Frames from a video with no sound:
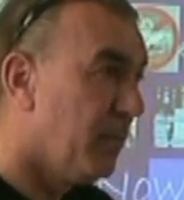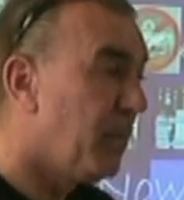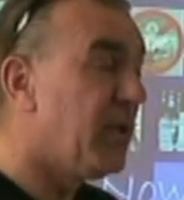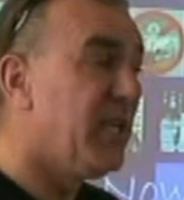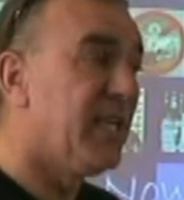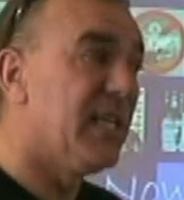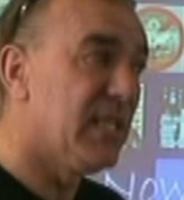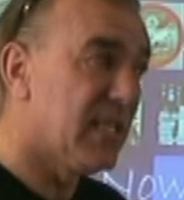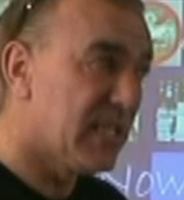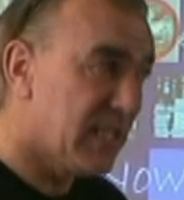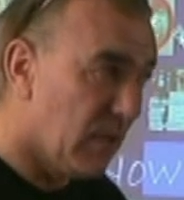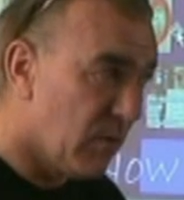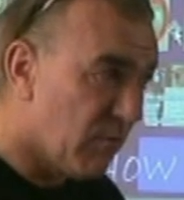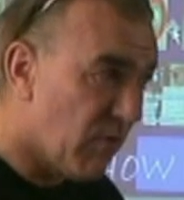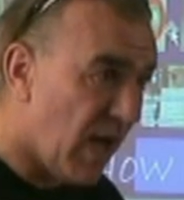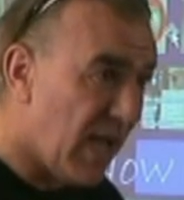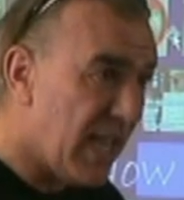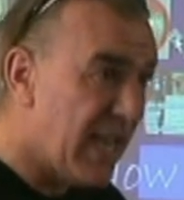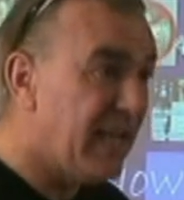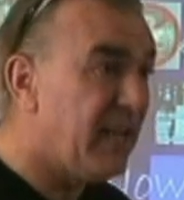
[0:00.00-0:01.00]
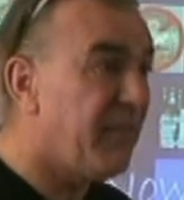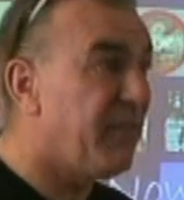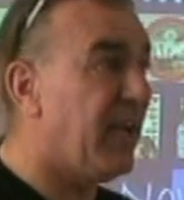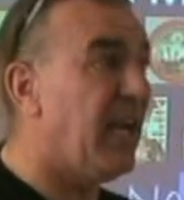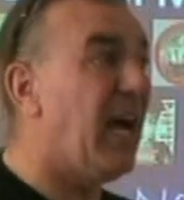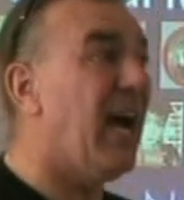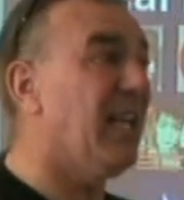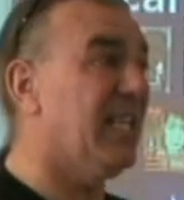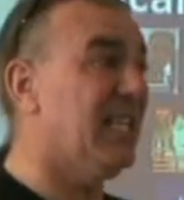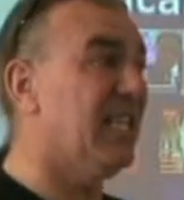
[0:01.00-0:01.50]
But you can still write in, in
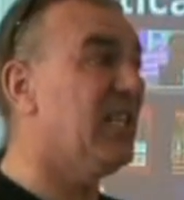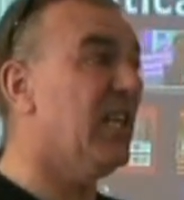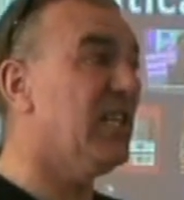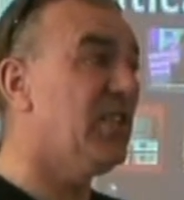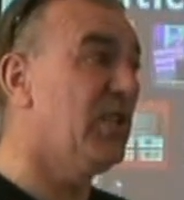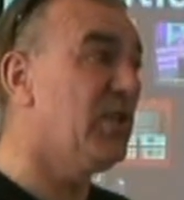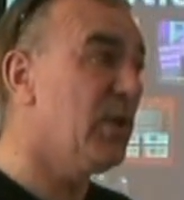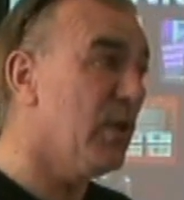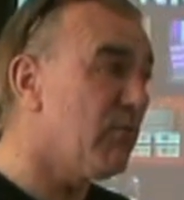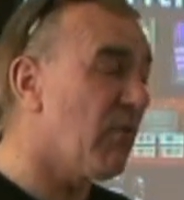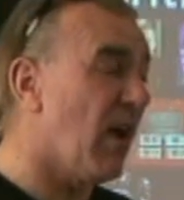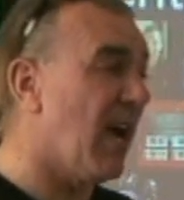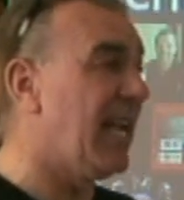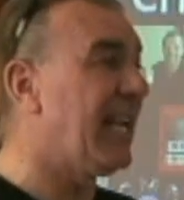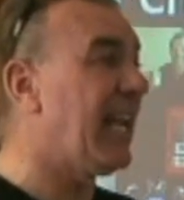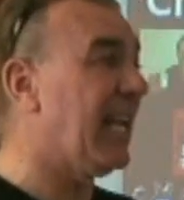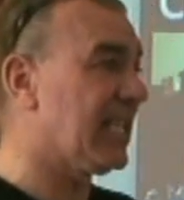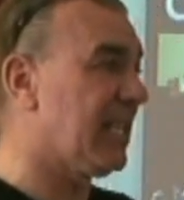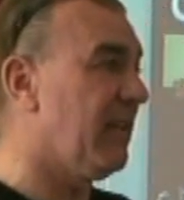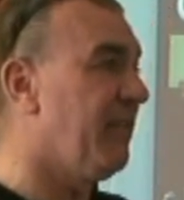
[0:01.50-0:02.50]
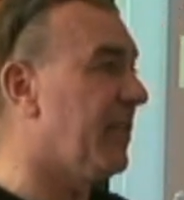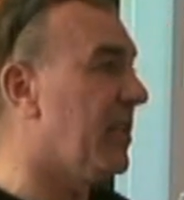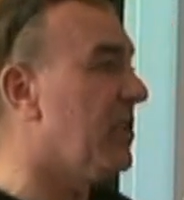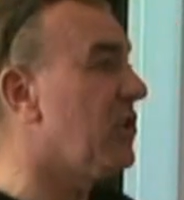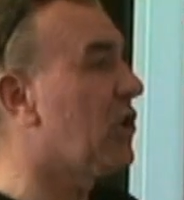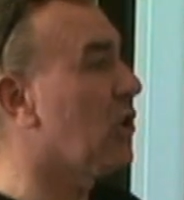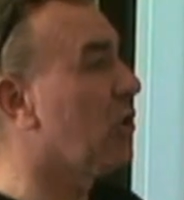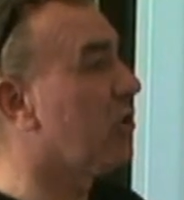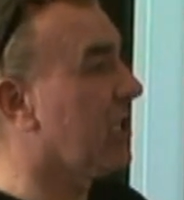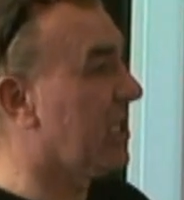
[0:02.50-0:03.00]
fact I suggest you do write in asking for the
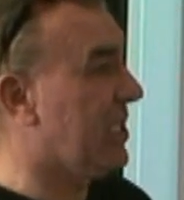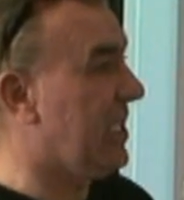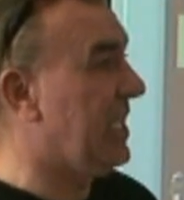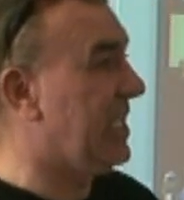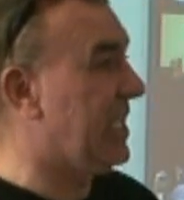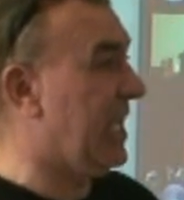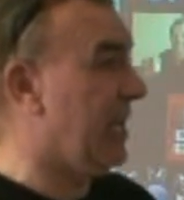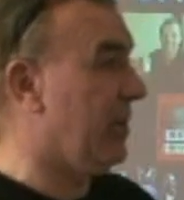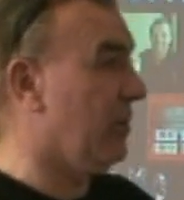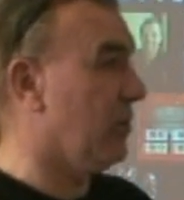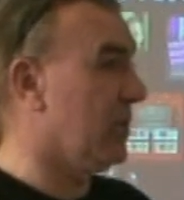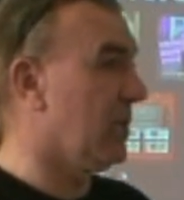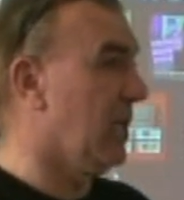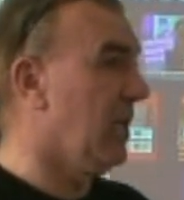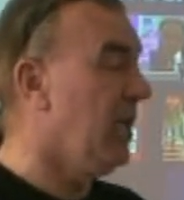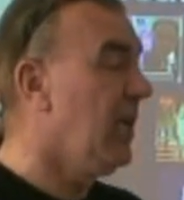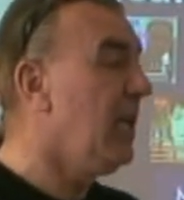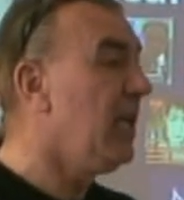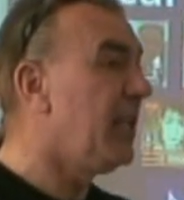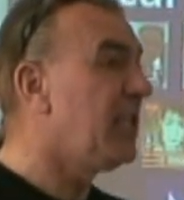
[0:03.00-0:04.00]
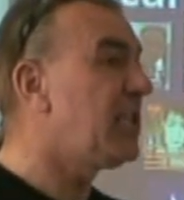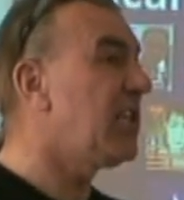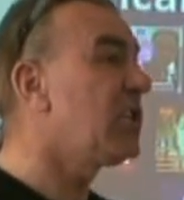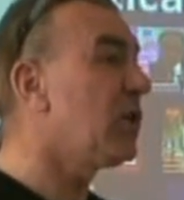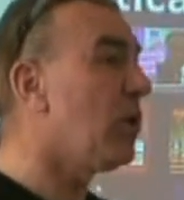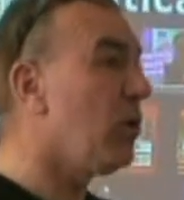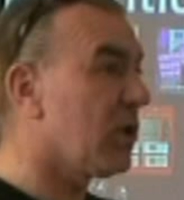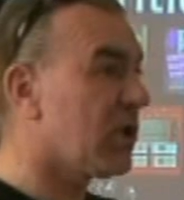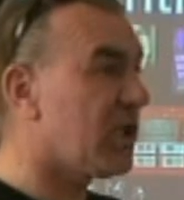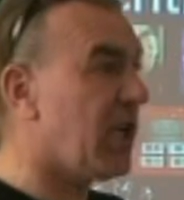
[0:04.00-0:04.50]
insurance details. This
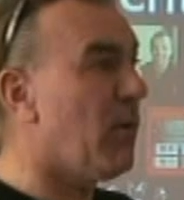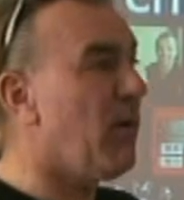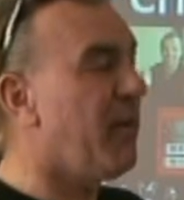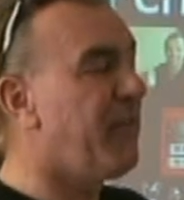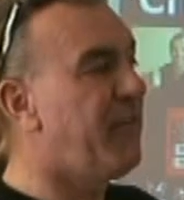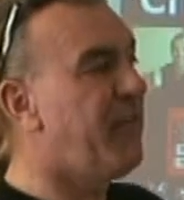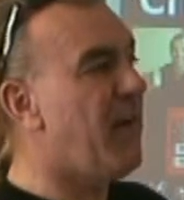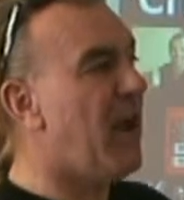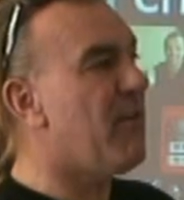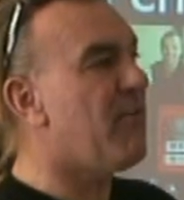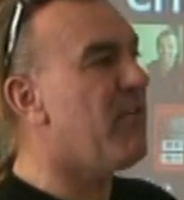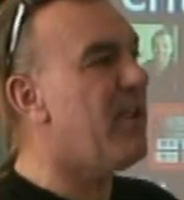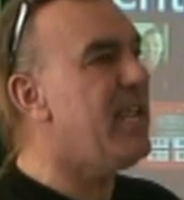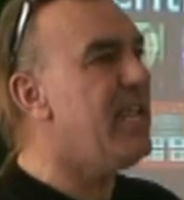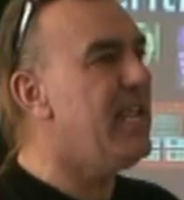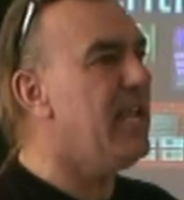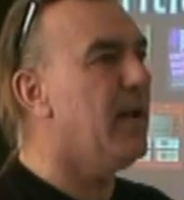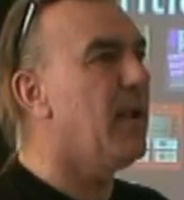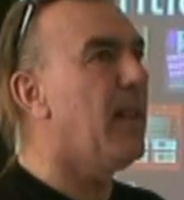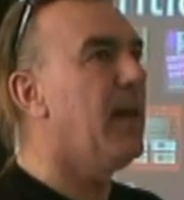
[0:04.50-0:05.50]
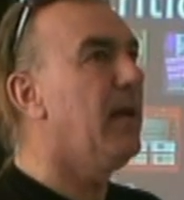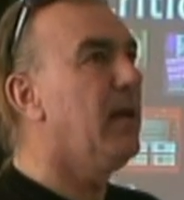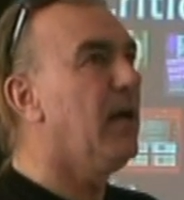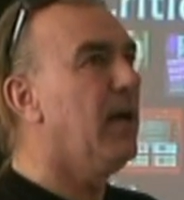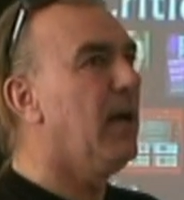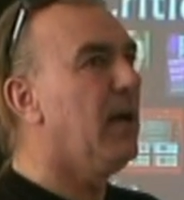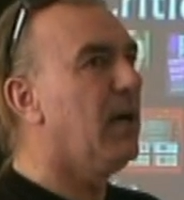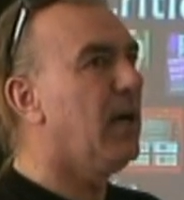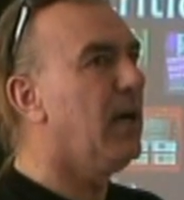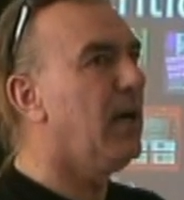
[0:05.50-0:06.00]
is also a very
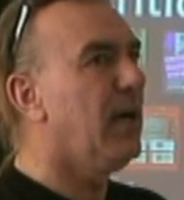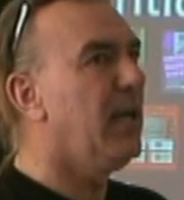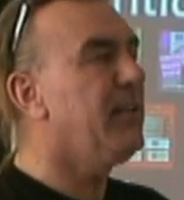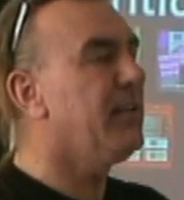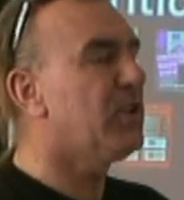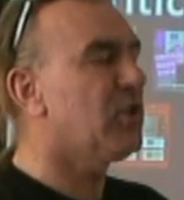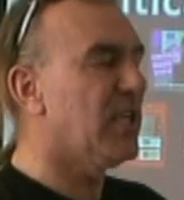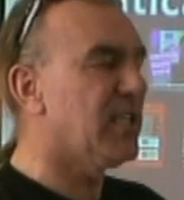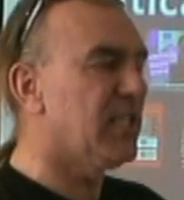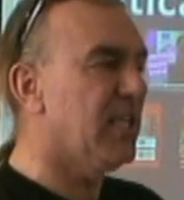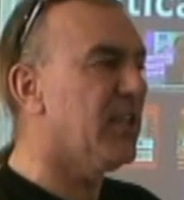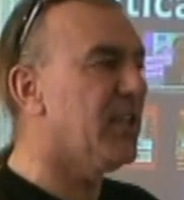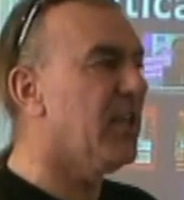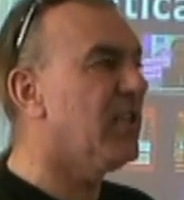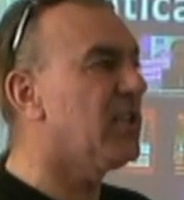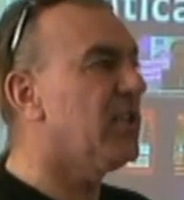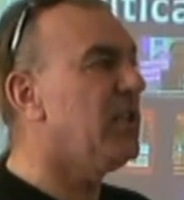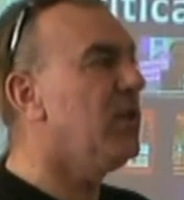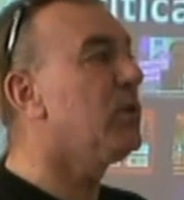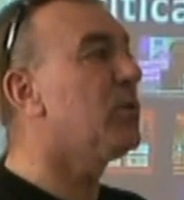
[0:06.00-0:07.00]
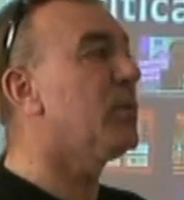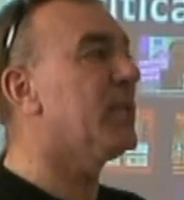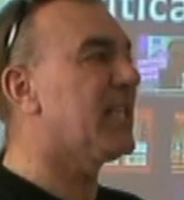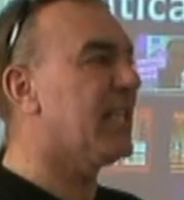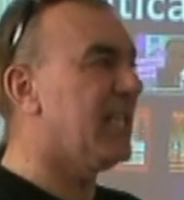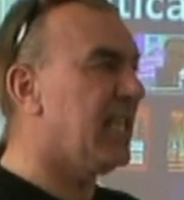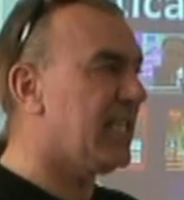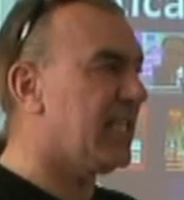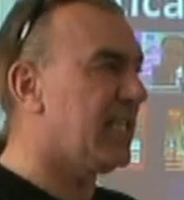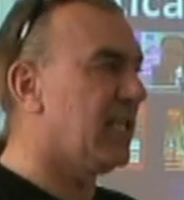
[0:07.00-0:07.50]
interesting thing to use with
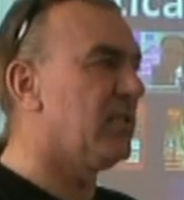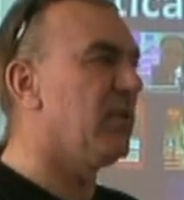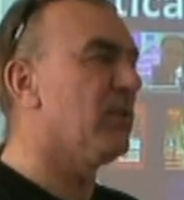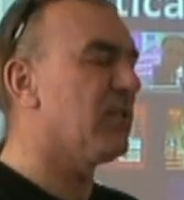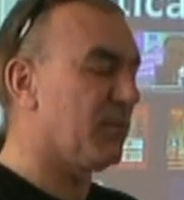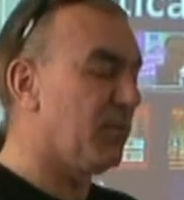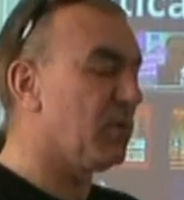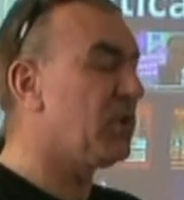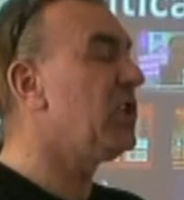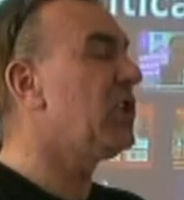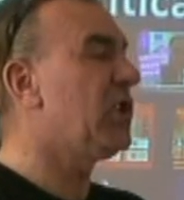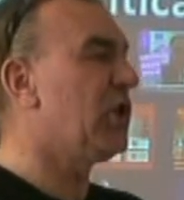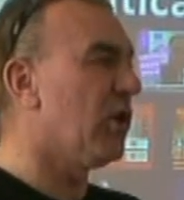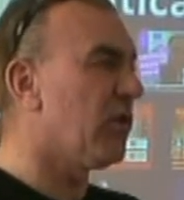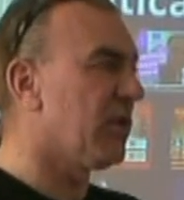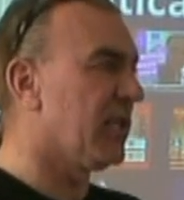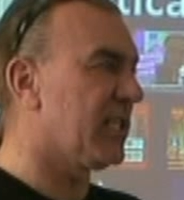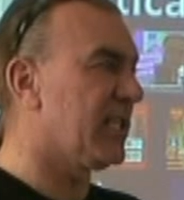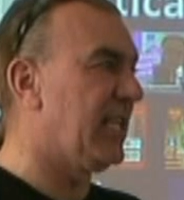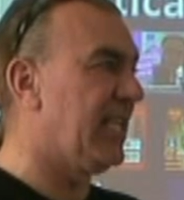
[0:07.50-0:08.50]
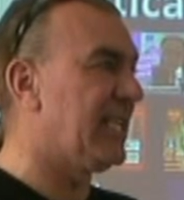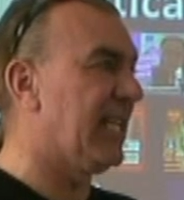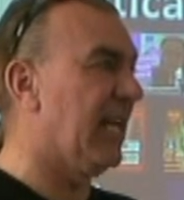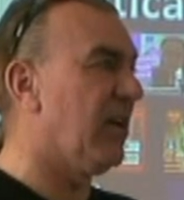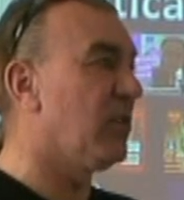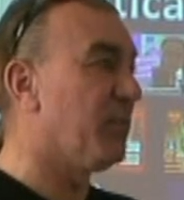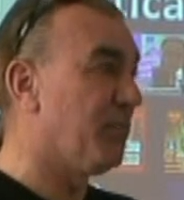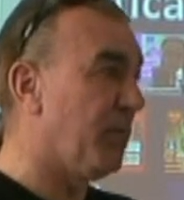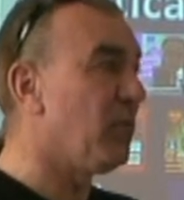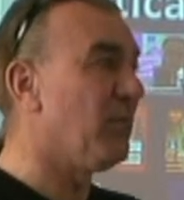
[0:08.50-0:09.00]
solicitors, not so much insurance
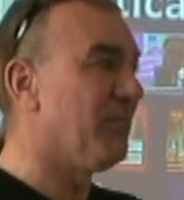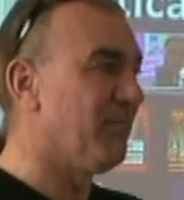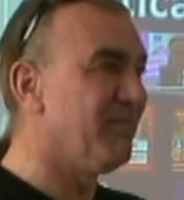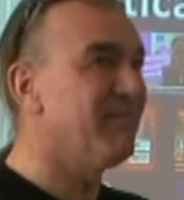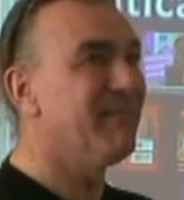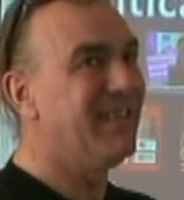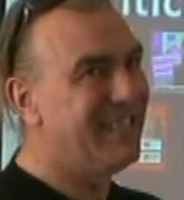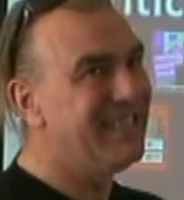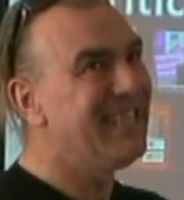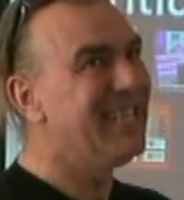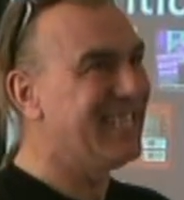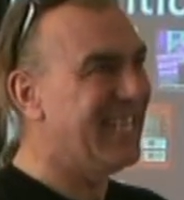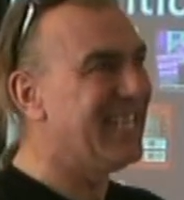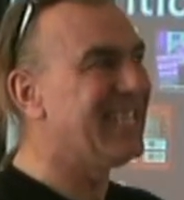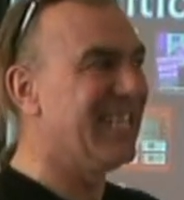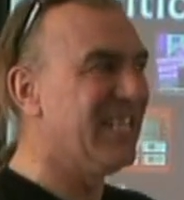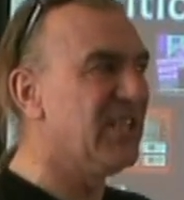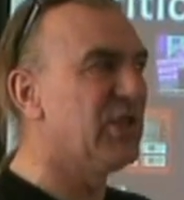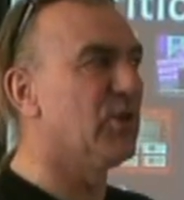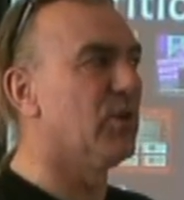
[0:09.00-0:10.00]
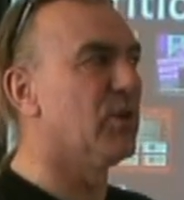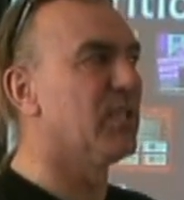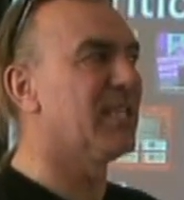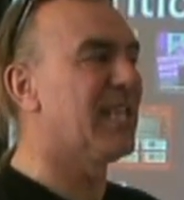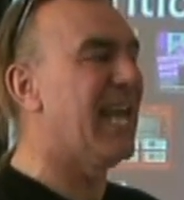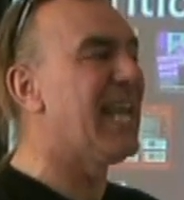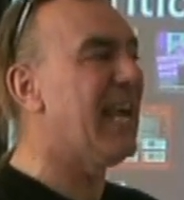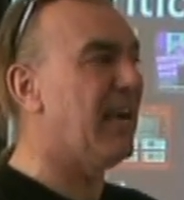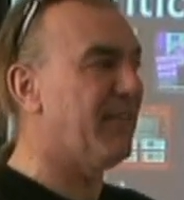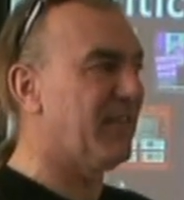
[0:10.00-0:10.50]
details, but it is insurance.
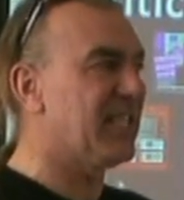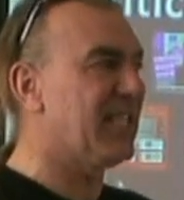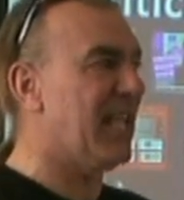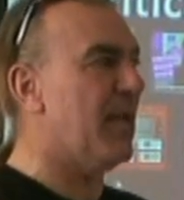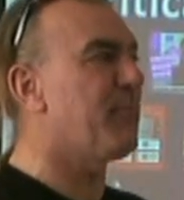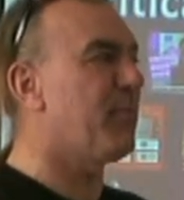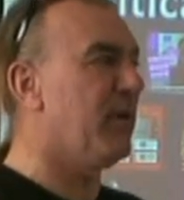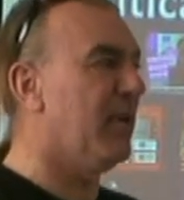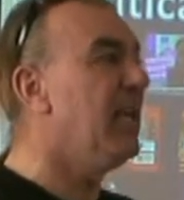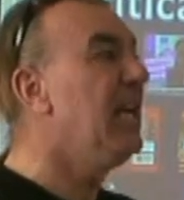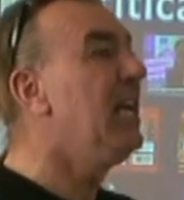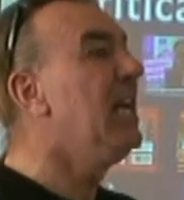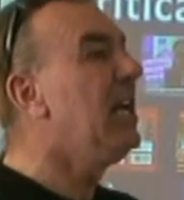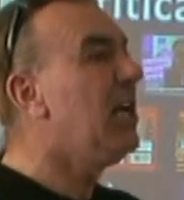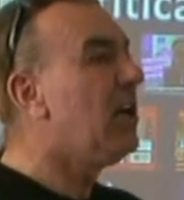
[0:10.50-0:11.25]
They have a separate...